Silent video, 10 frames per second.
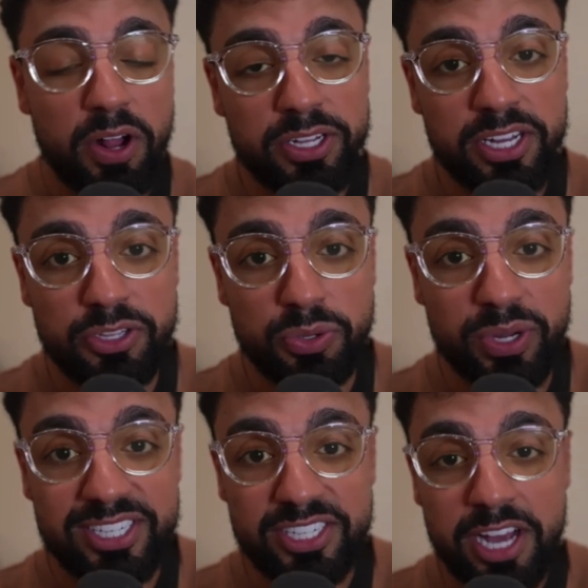all you got to
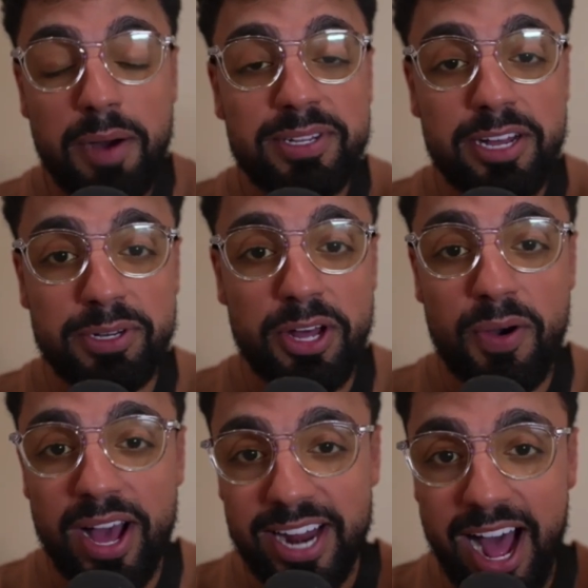do is comment down
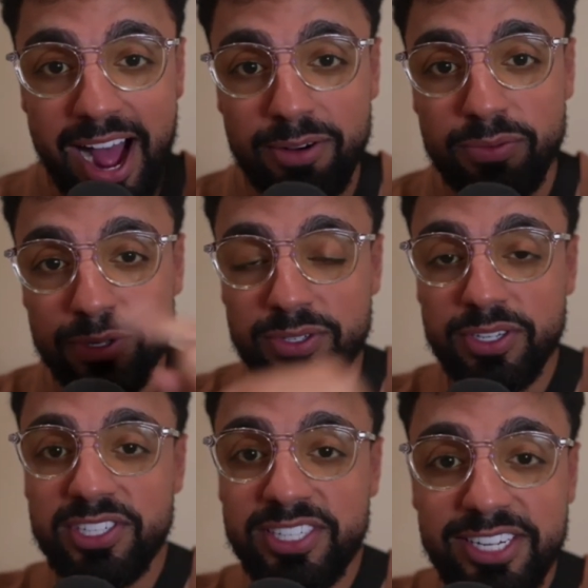below and I
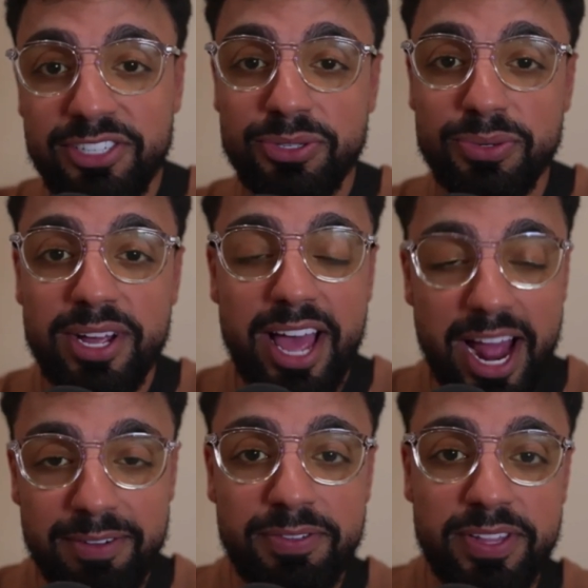will send you
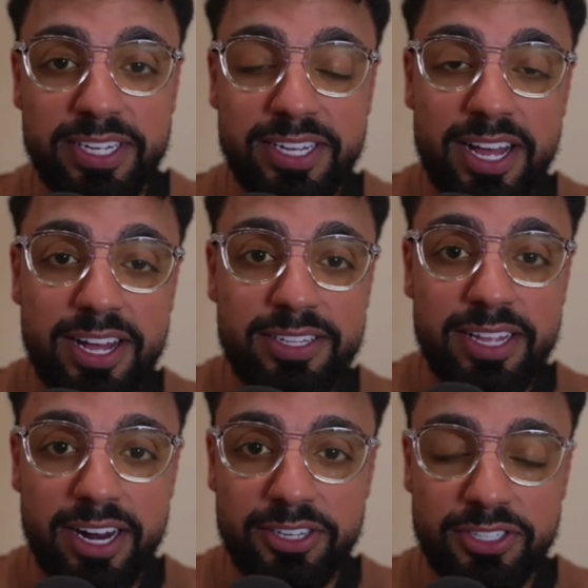everything
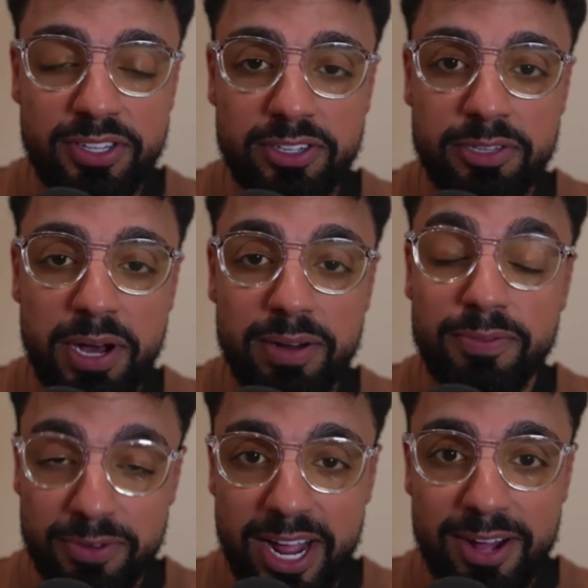that I just talked about.
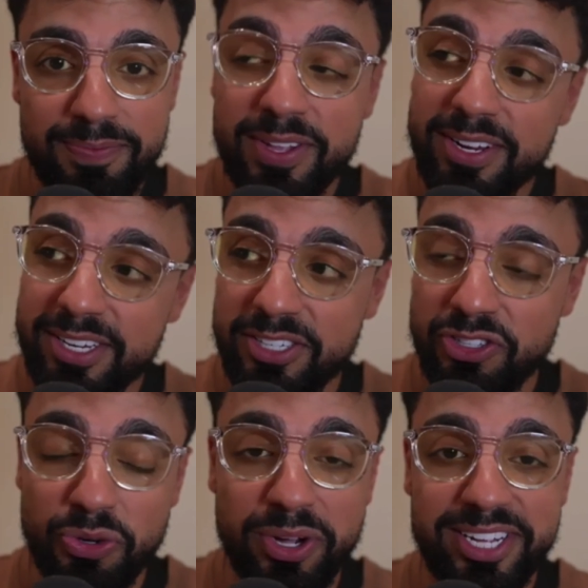For now, let's
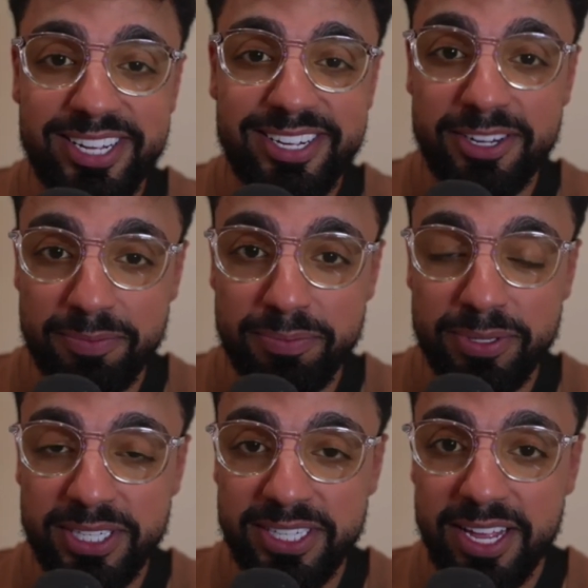enjoy the
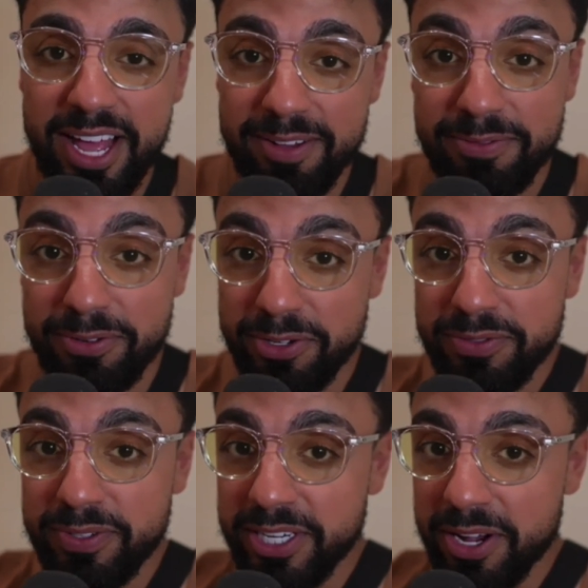complete and
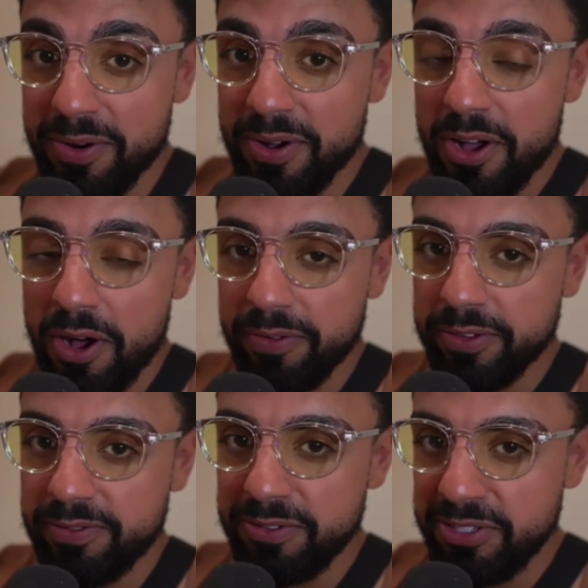first video of
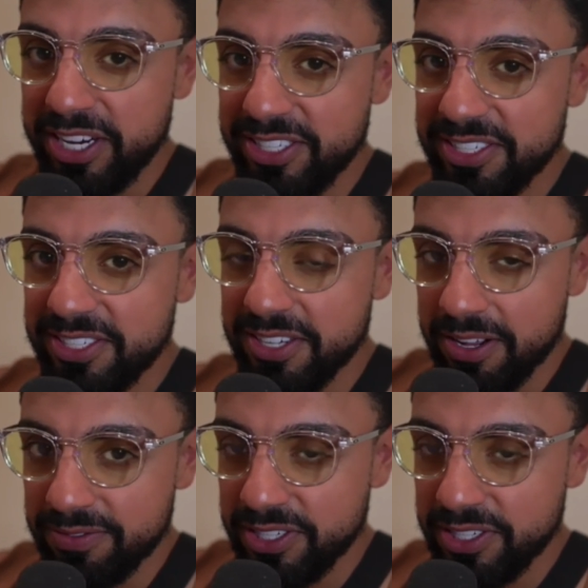the foundations of